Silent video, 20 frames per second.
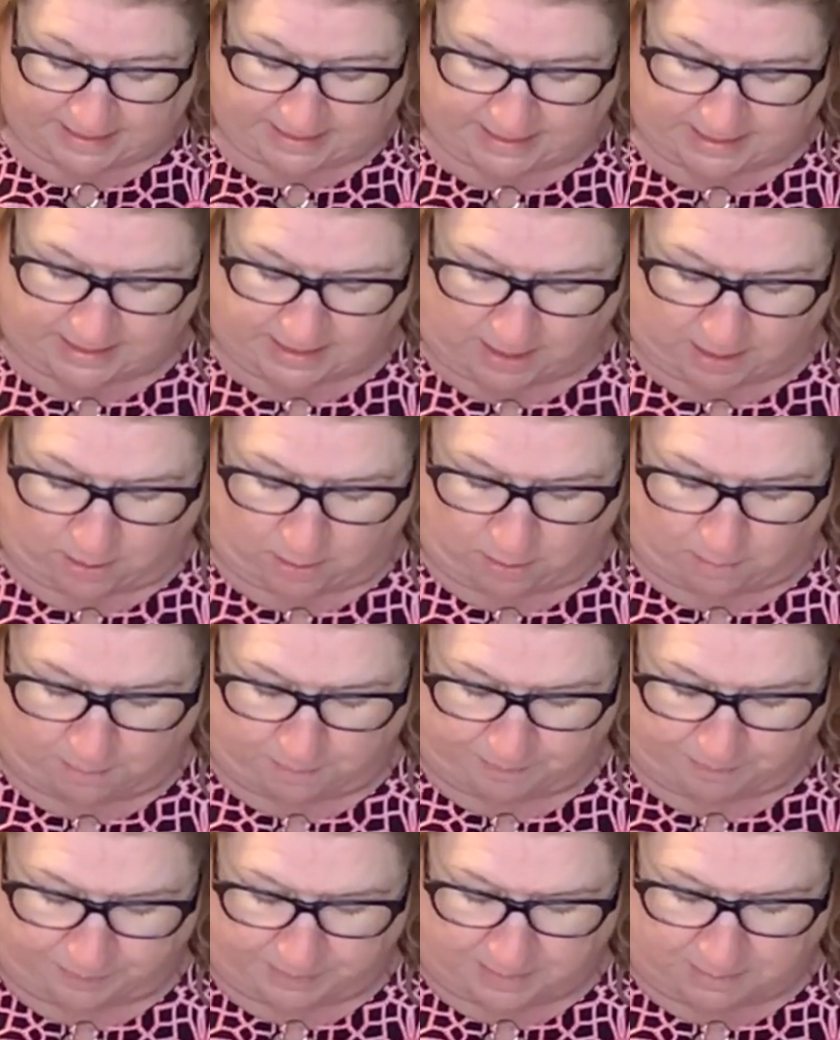You know,
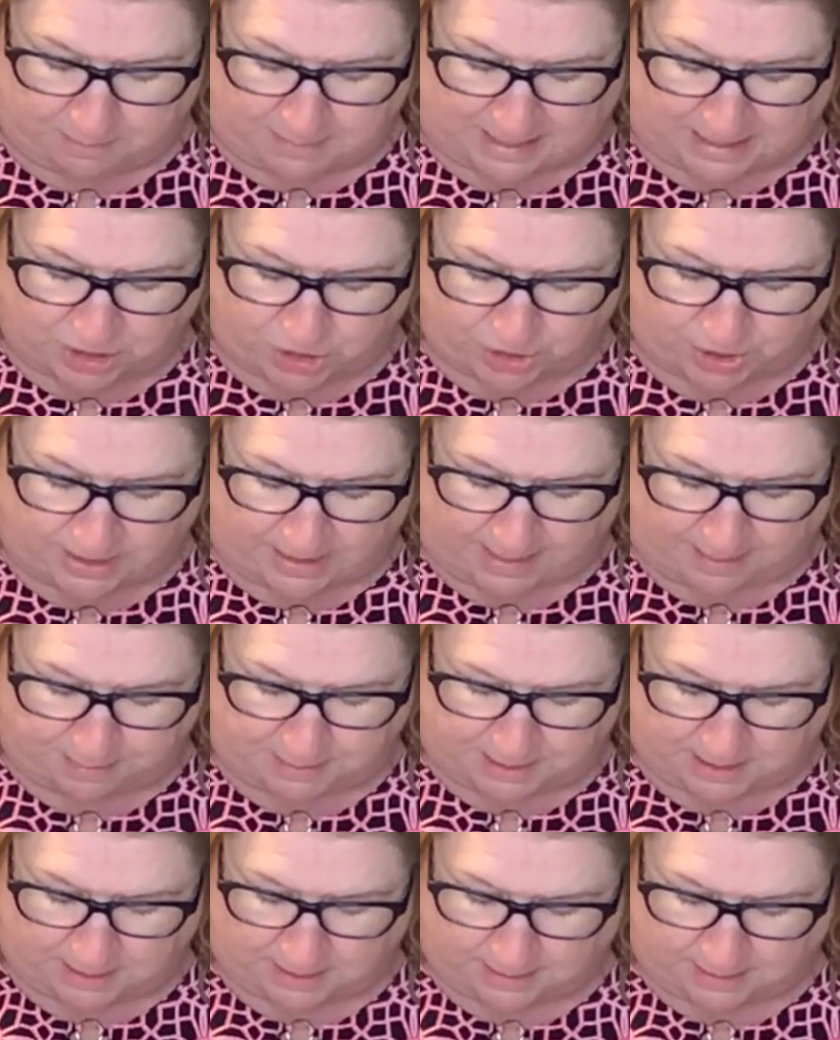measure it up
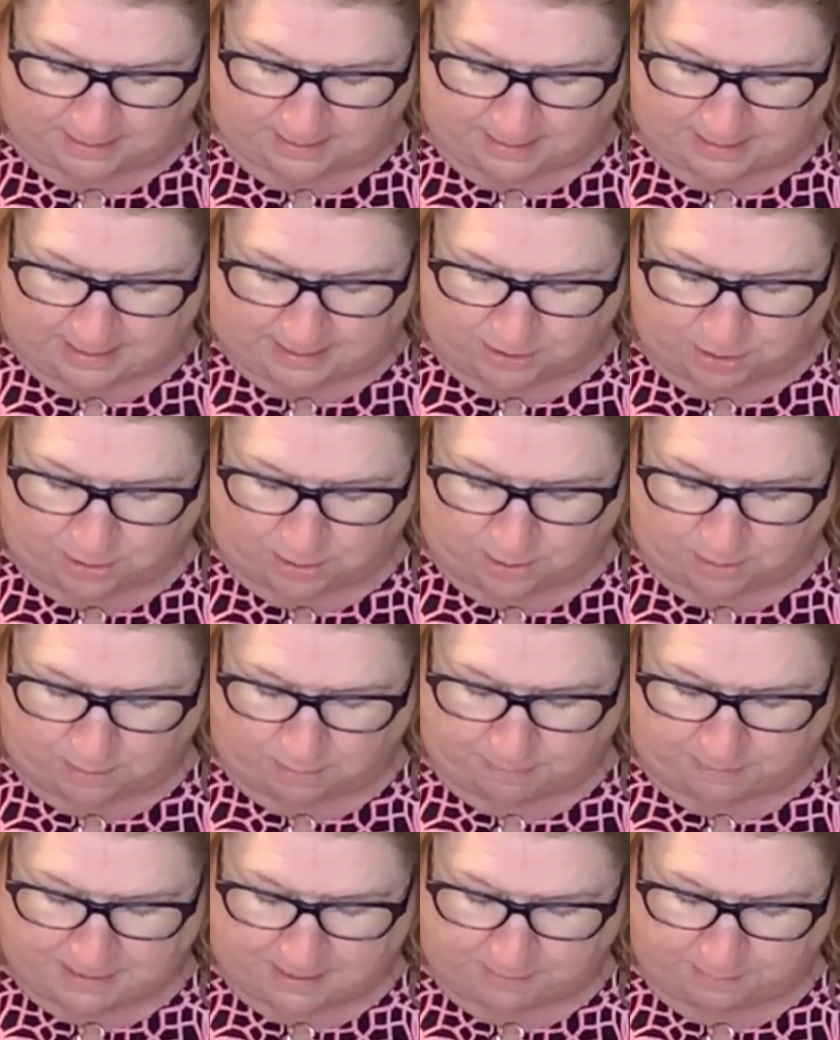to other
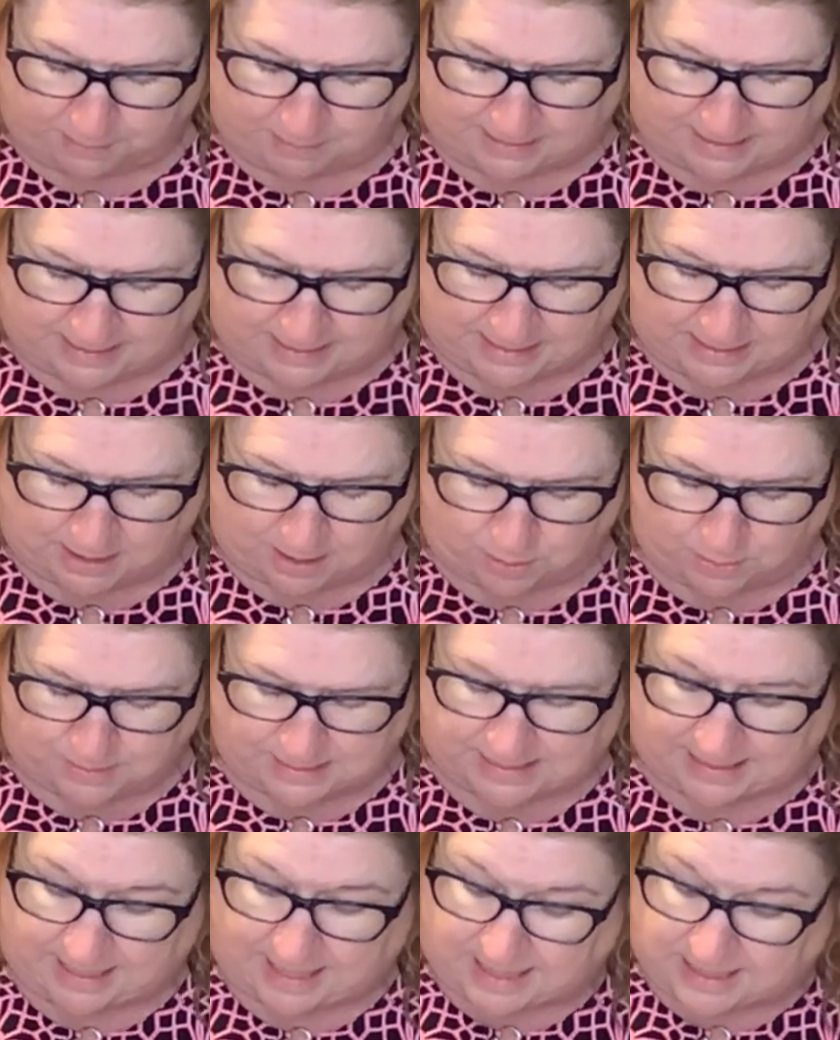people that he knows
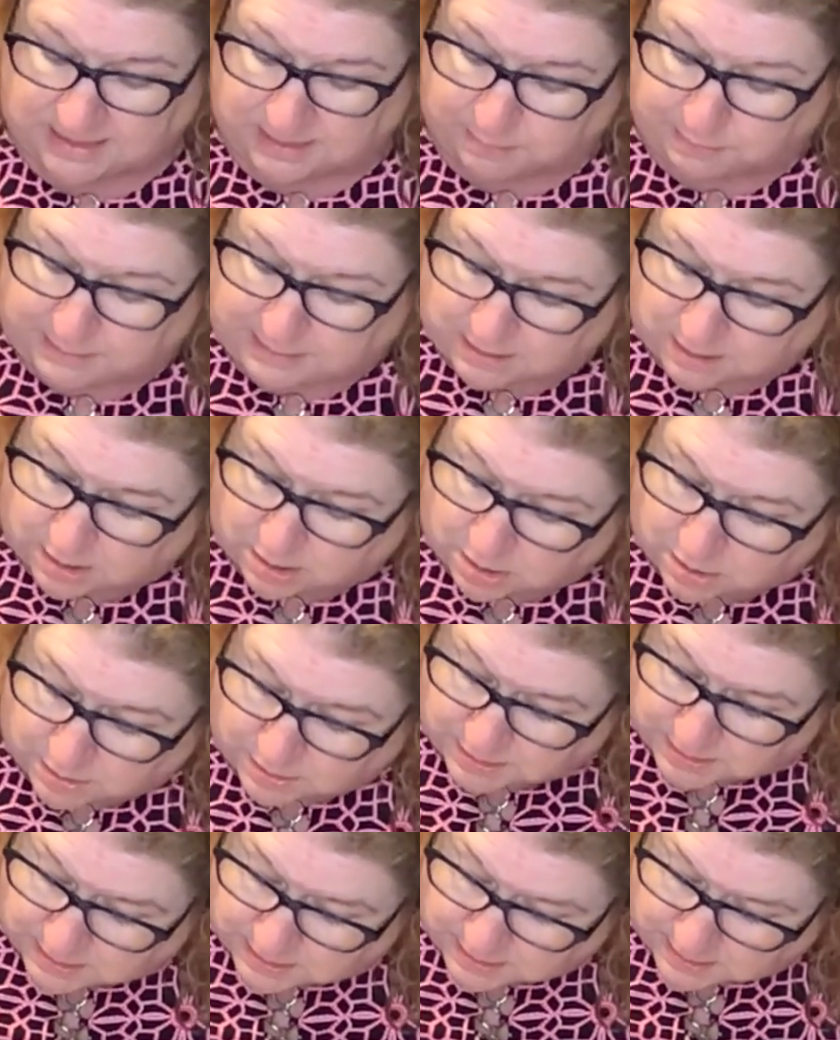that has
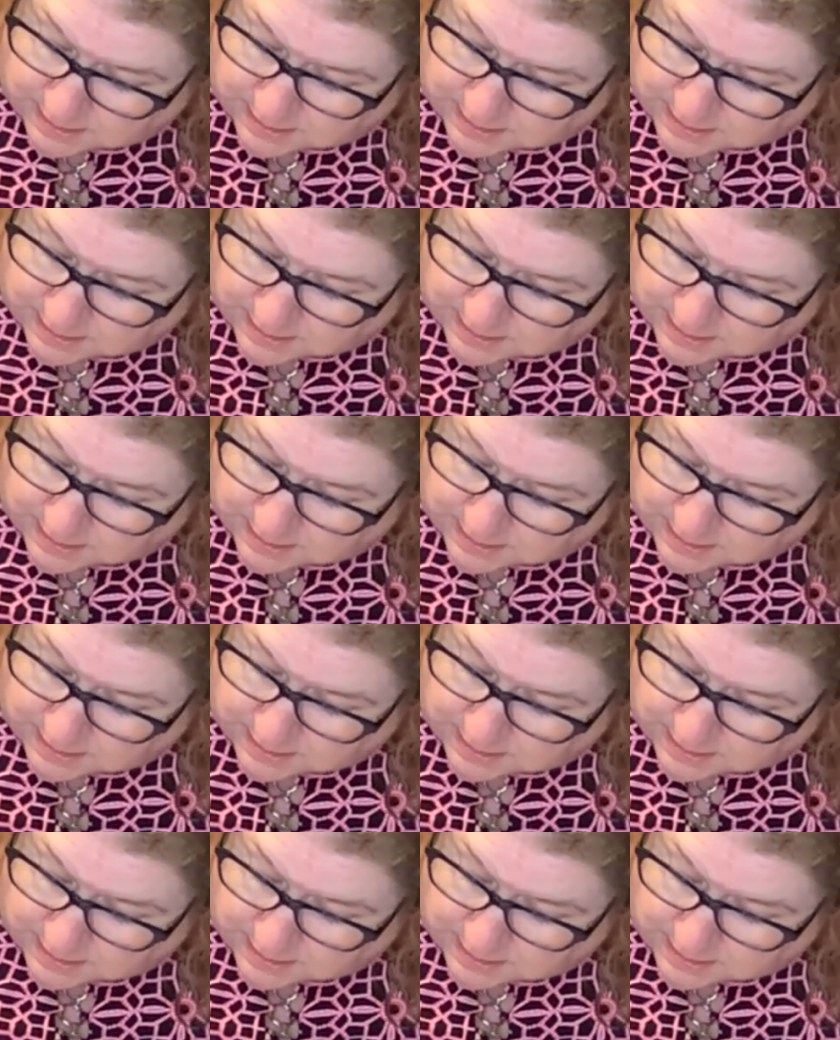beards.